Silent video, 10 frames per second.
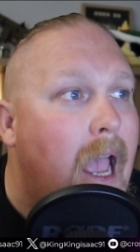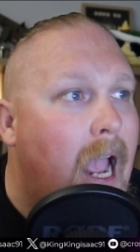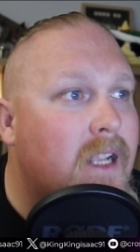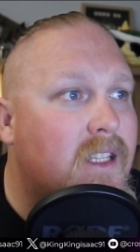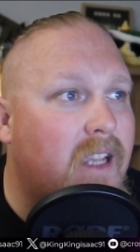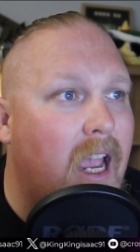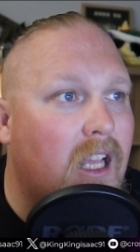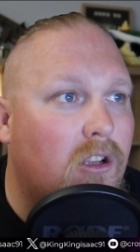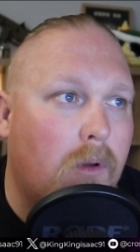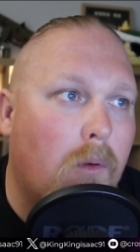and the
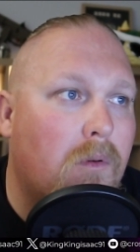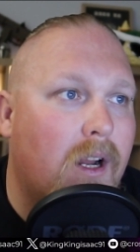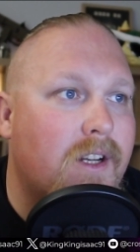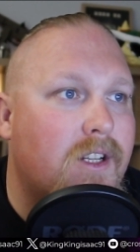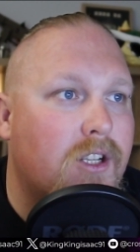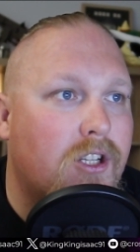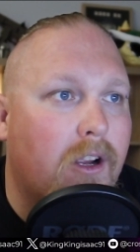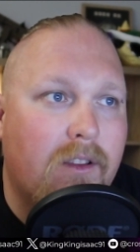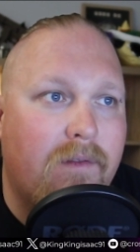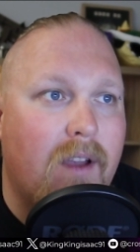scale of the operation is
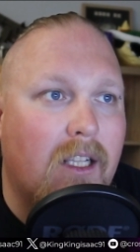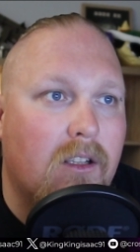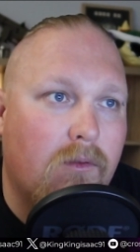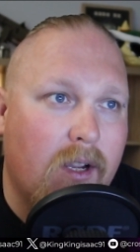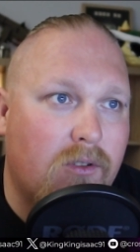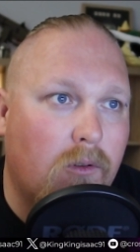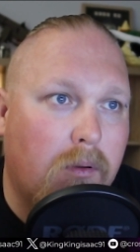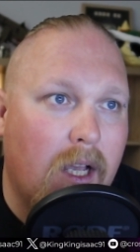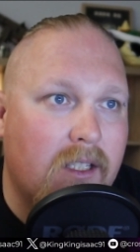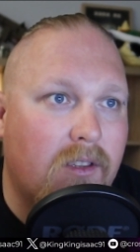shown in the fact that the arrests took
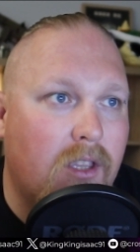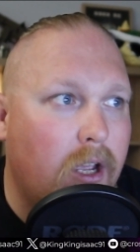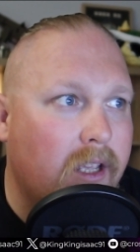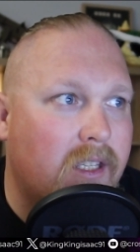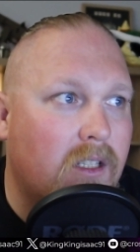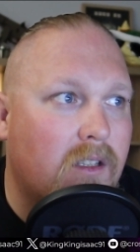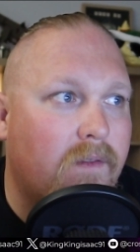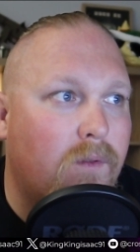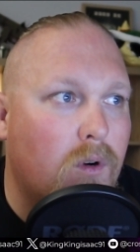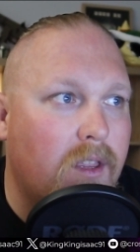place in 36 of the
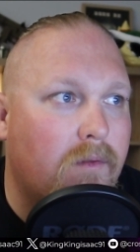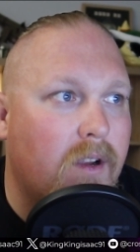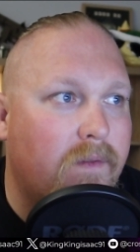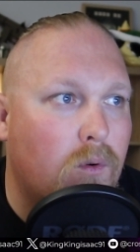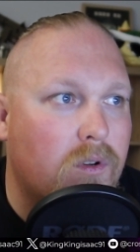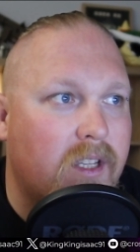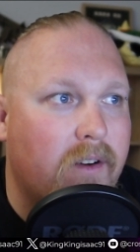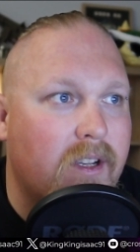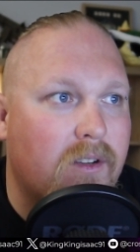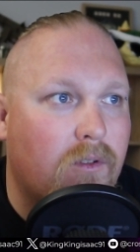43 forced
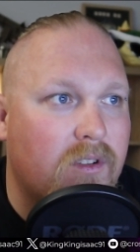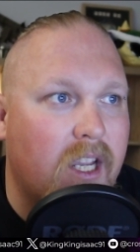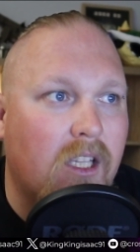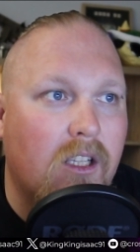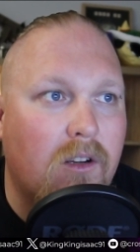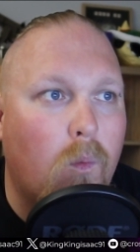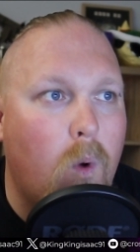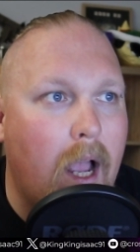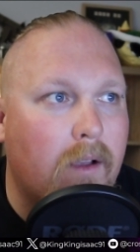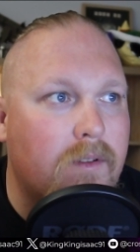areas across England and
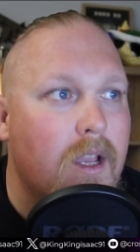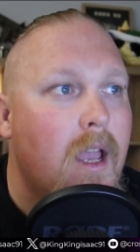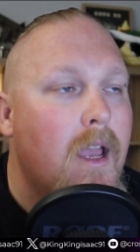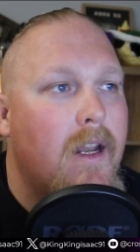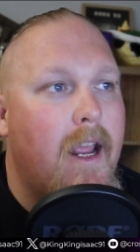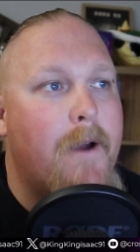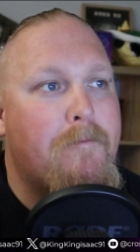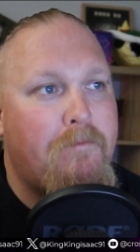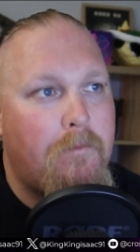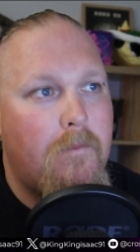Wales. Now,
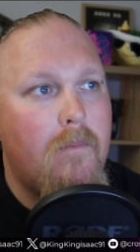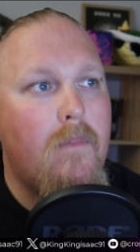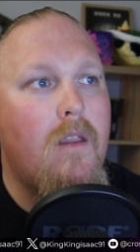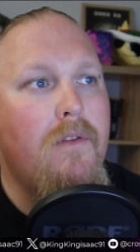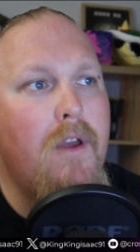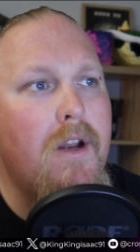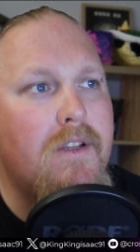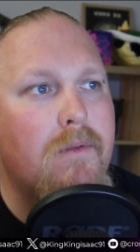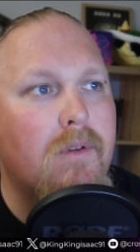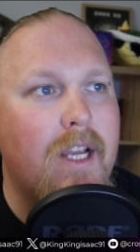
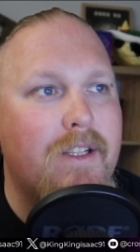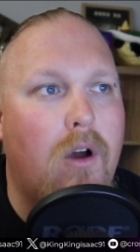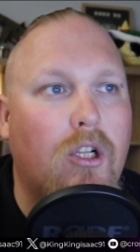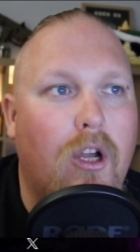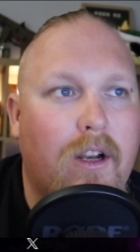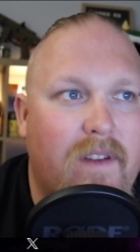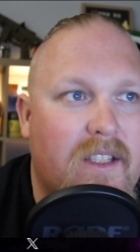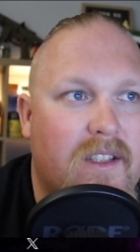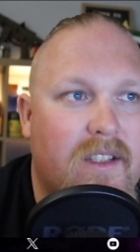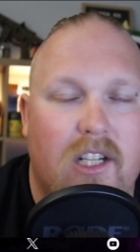32 relate to online
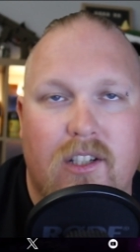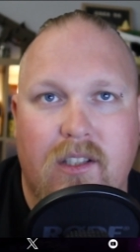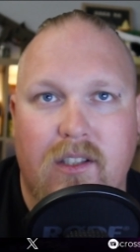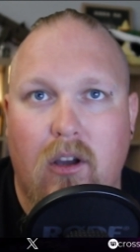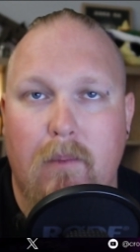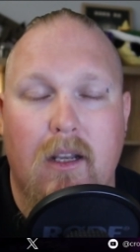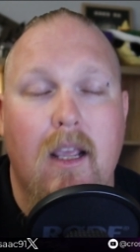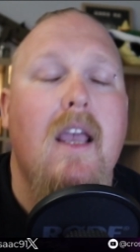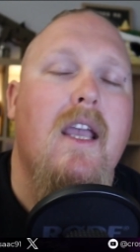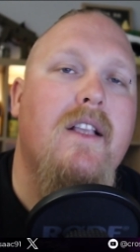offences such as incitement.
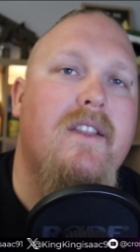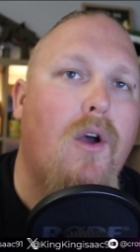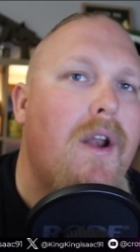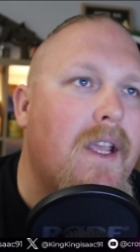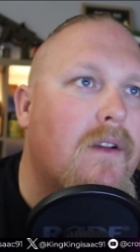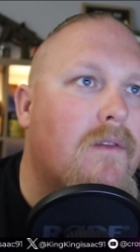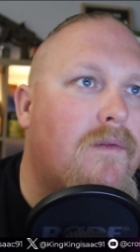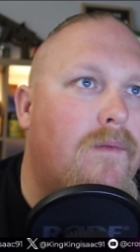Inciting...